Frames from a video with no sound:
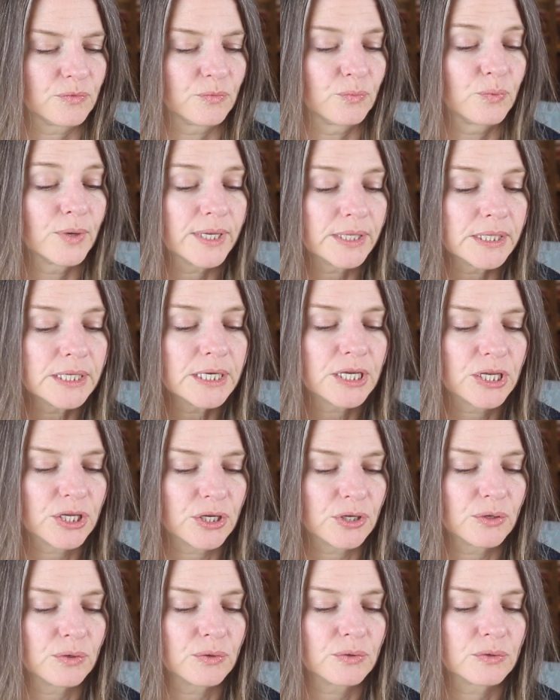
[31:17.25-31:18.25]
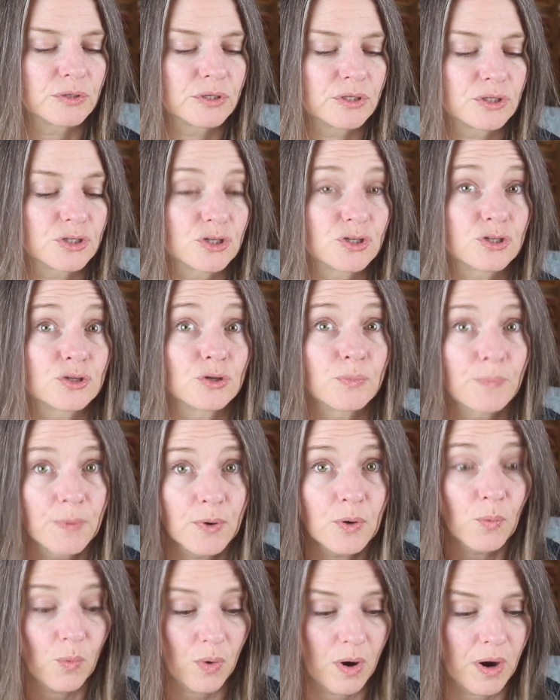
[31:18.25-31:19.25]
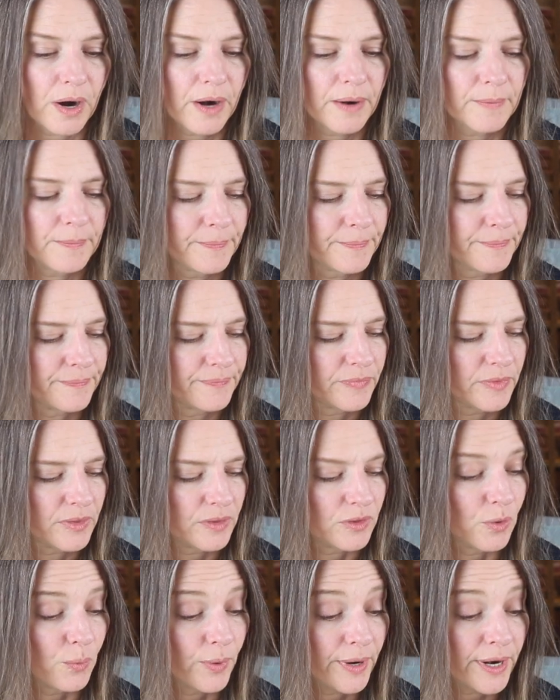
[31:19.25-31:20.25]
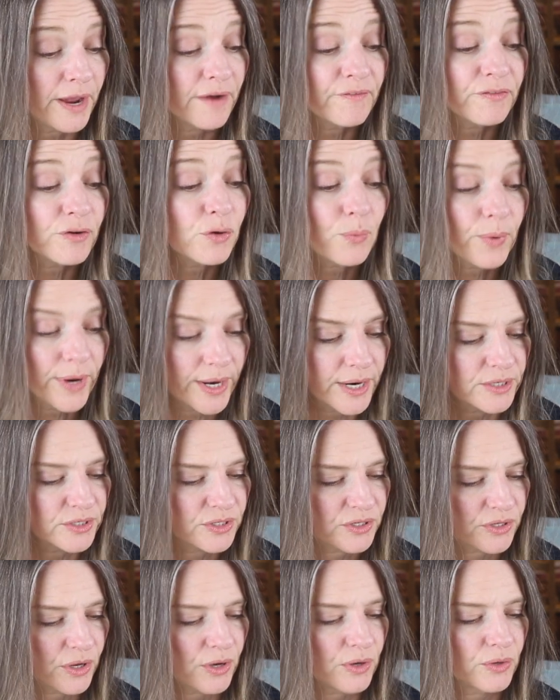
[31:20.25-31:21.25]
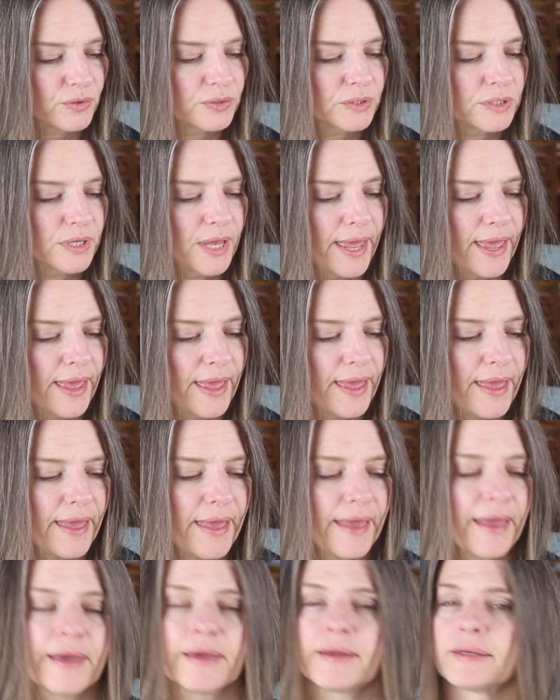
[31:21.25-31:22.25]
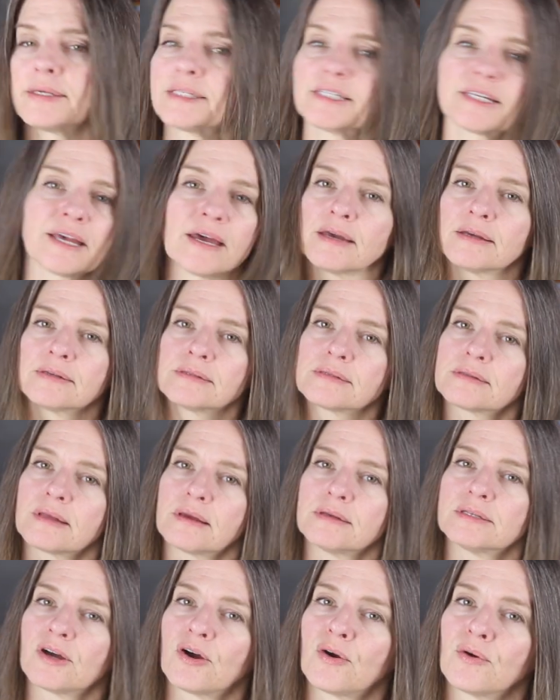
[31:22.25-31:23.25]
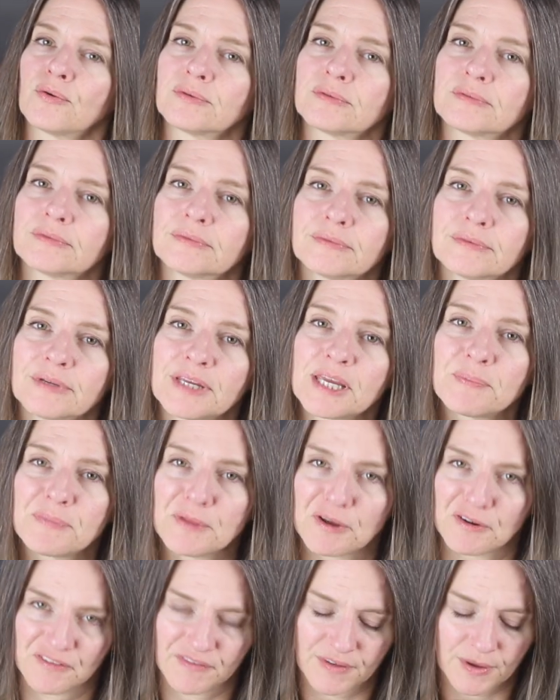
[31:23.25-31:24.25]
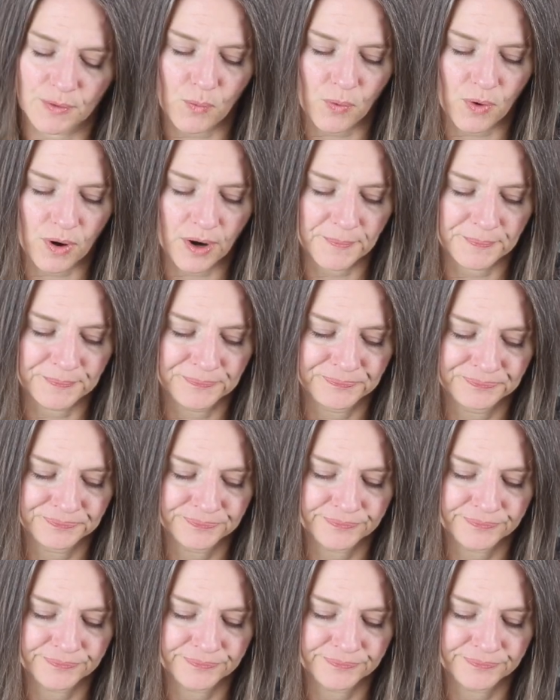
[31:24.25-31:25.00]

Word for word: really cute, super warm. No one ever wears those and says they don't keep their feet warm.